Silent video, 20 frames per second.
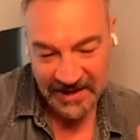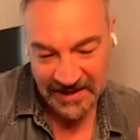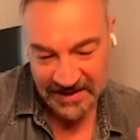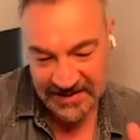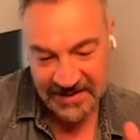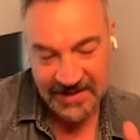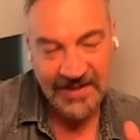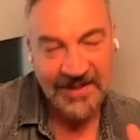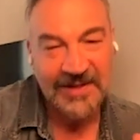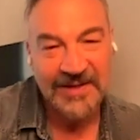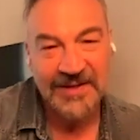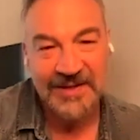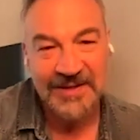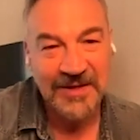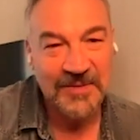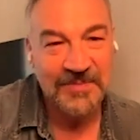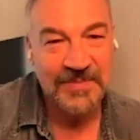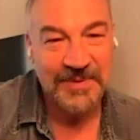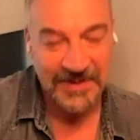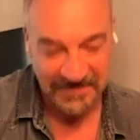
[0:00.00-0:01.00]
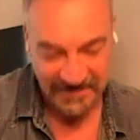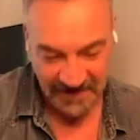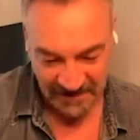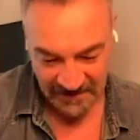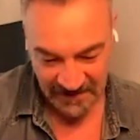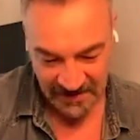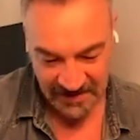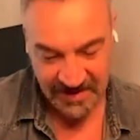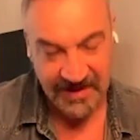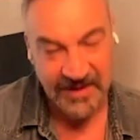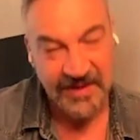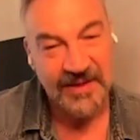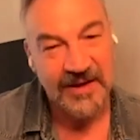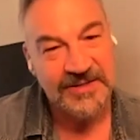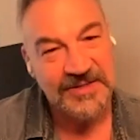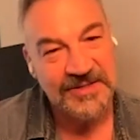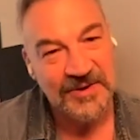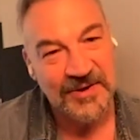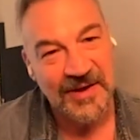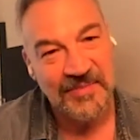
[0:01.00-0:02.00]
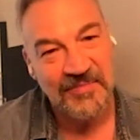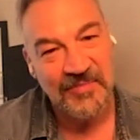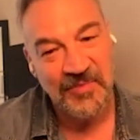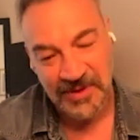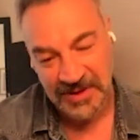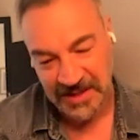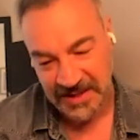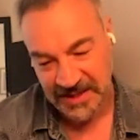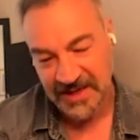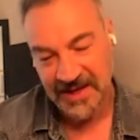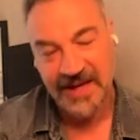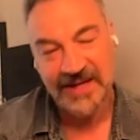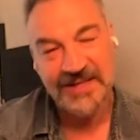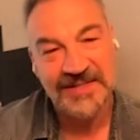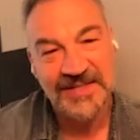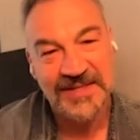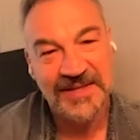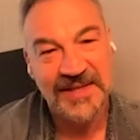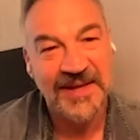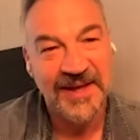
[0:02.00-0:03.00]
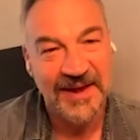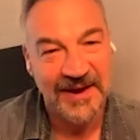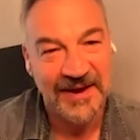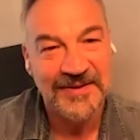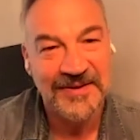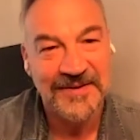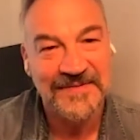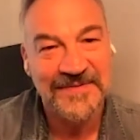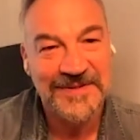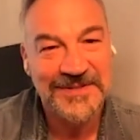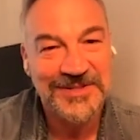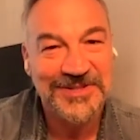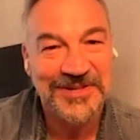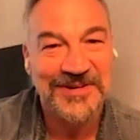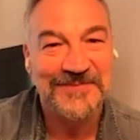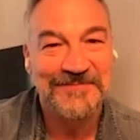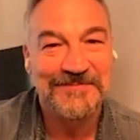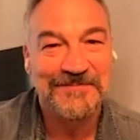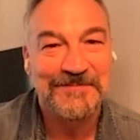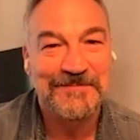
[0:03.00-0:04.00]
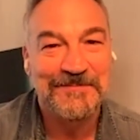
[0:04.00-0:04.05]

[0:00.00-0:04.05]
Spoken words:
It's a little bit of everything in there, so I'm really connected to the character for sure.